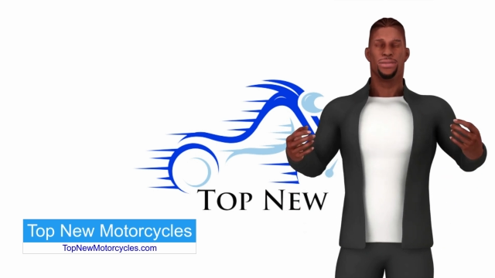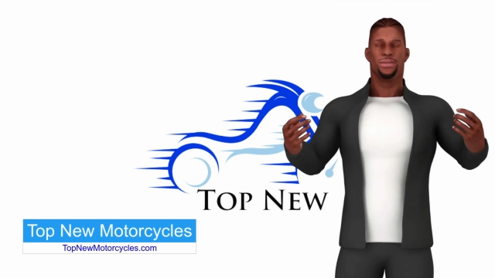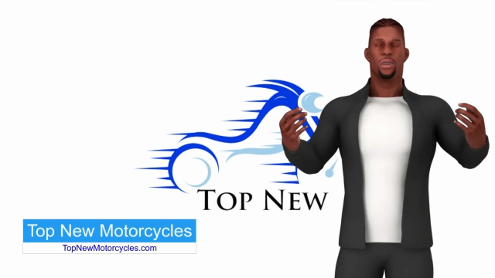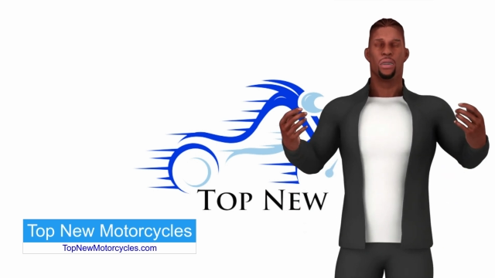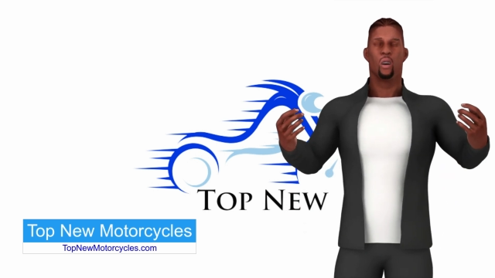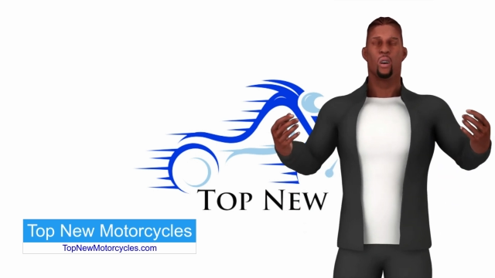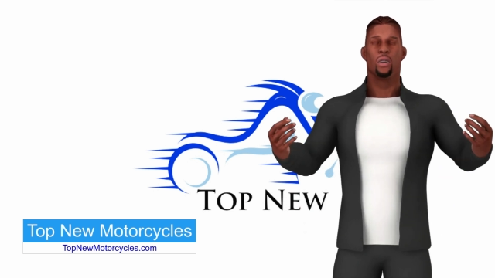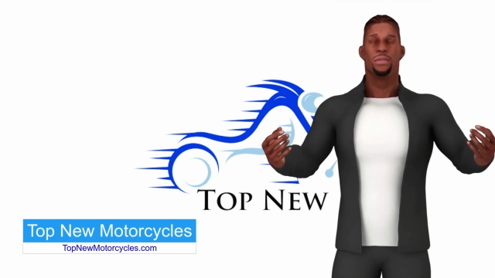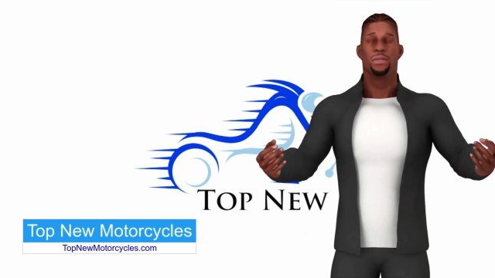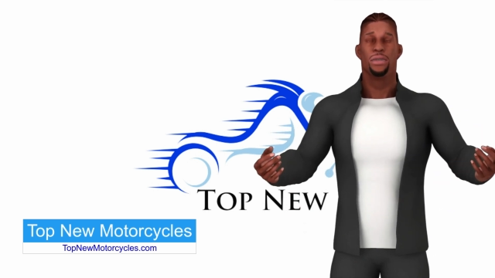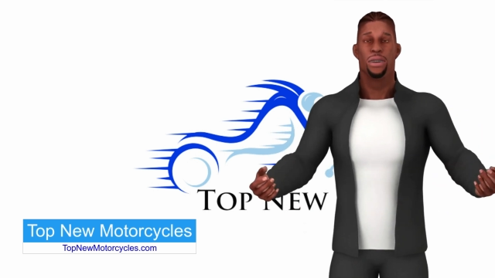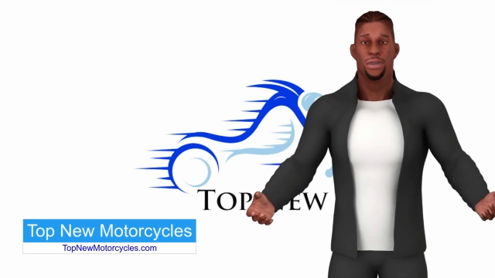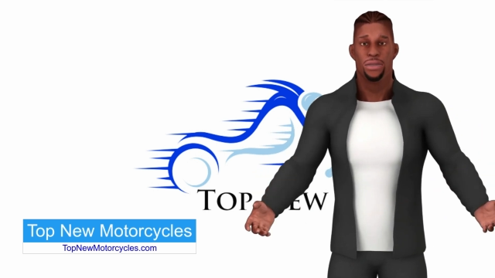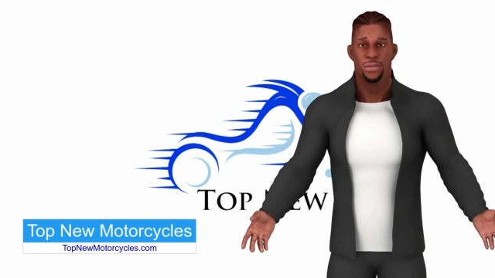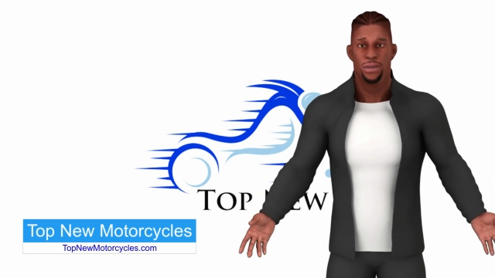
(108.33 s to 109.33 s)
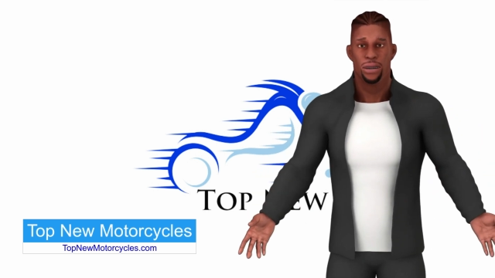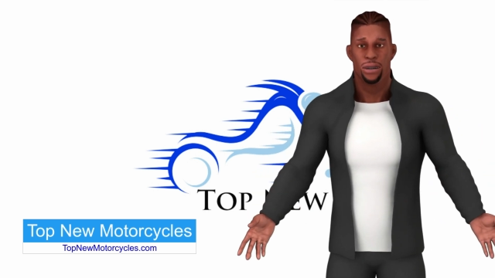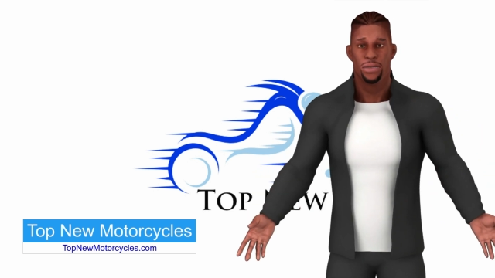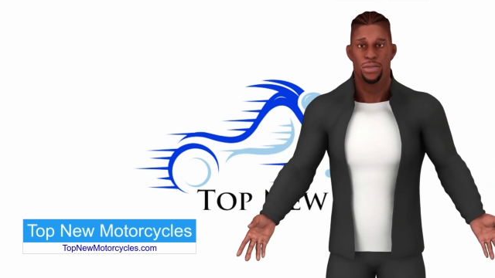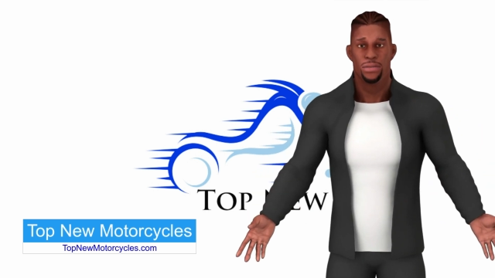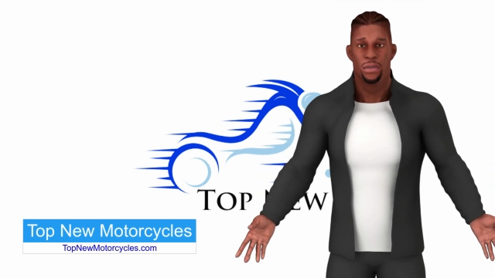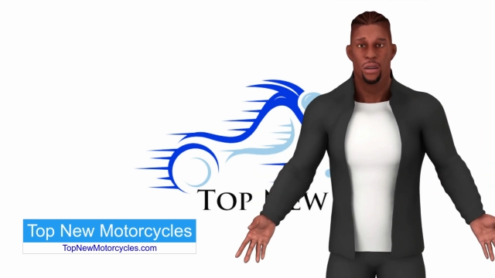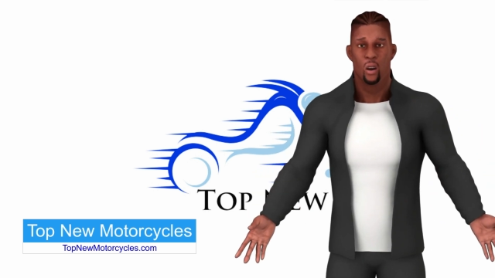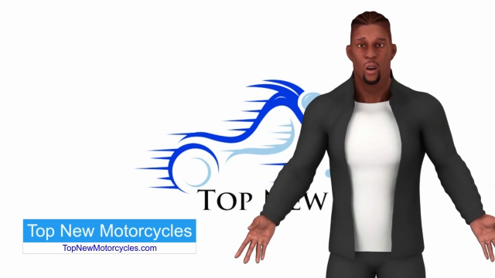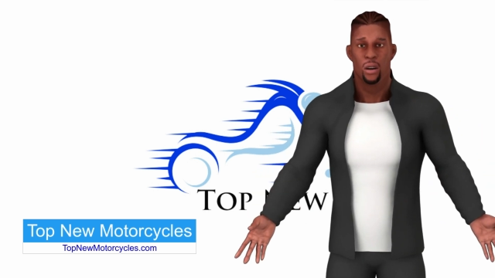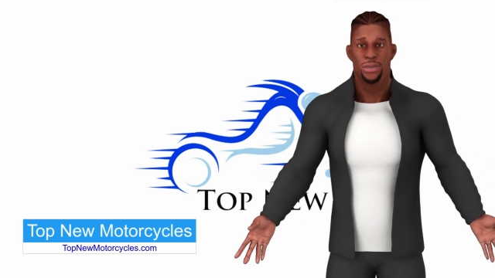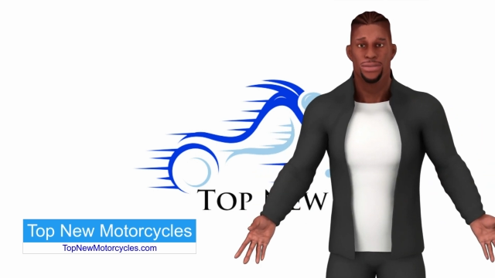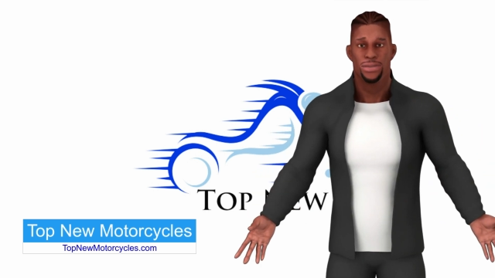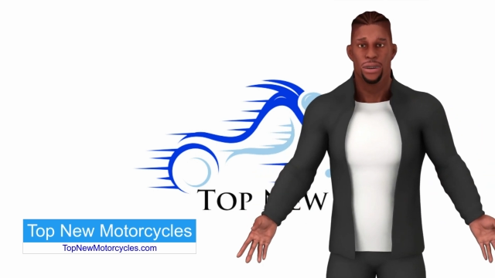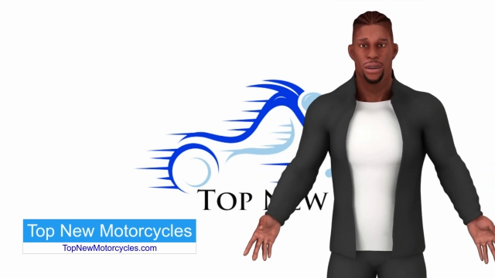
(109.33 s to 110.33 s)
They don't see unicycles as a
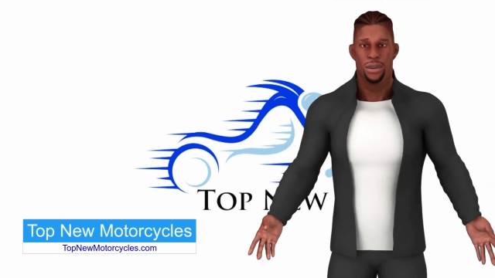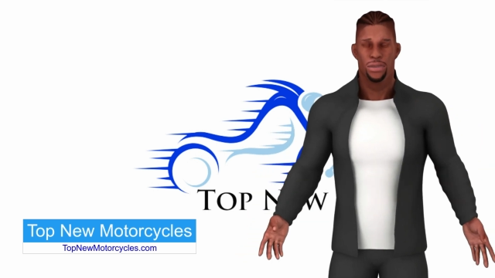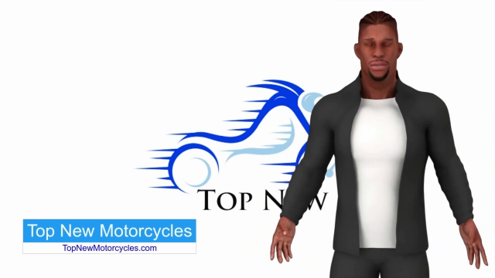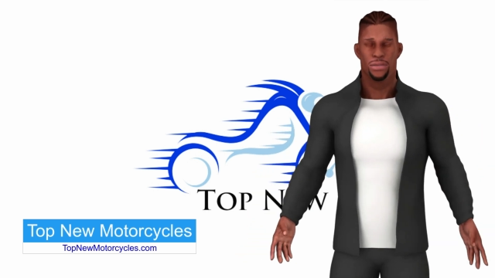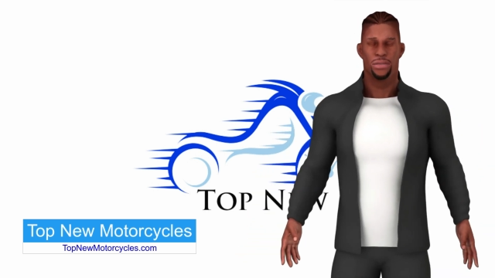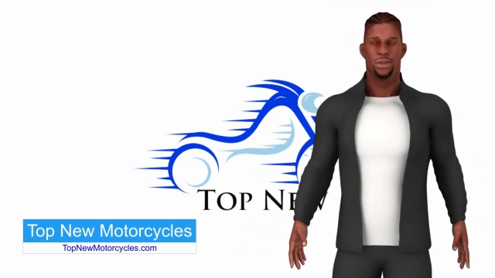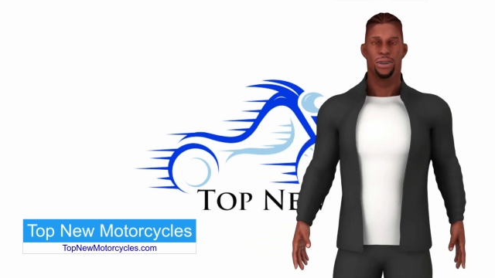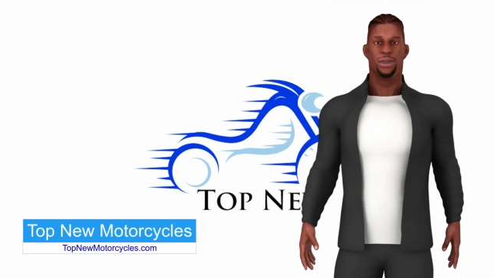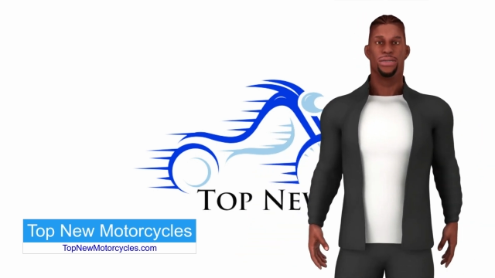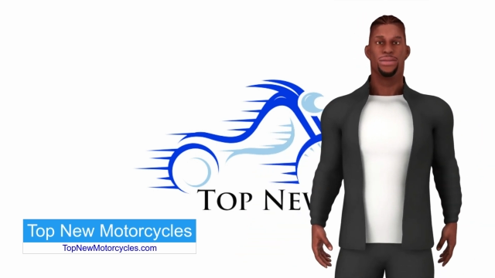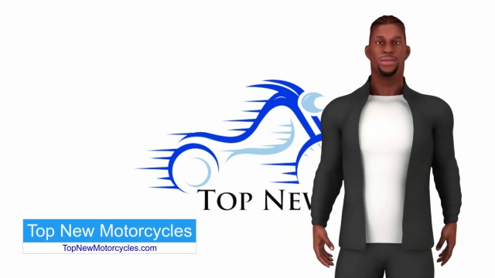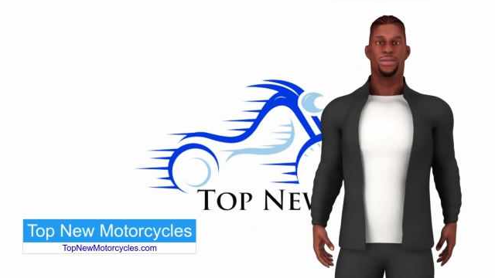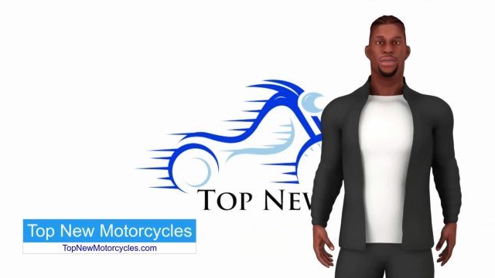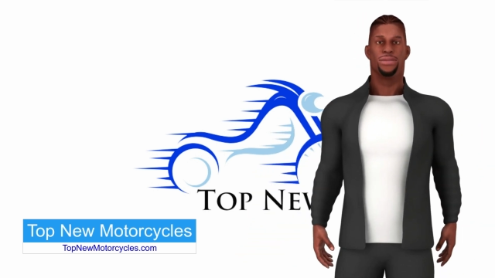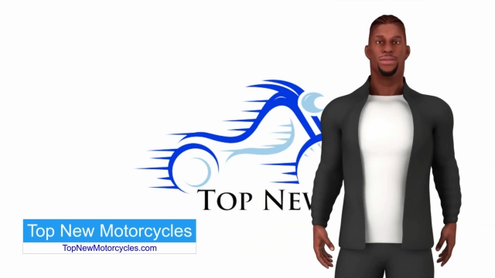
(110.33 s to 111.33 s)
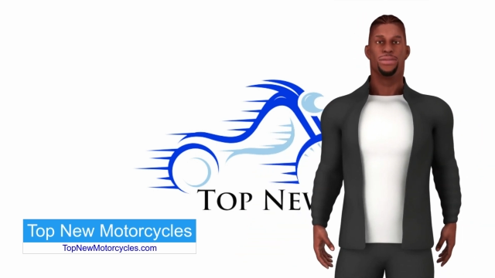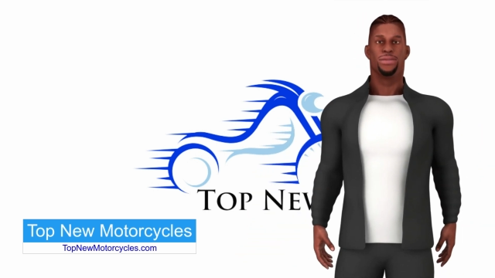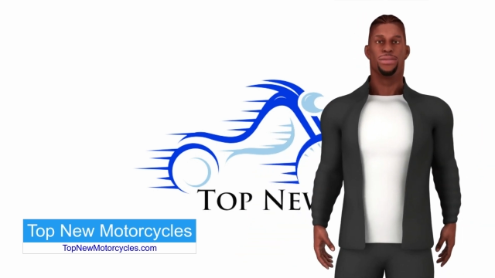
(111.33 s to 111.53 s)
risk and should be avoided.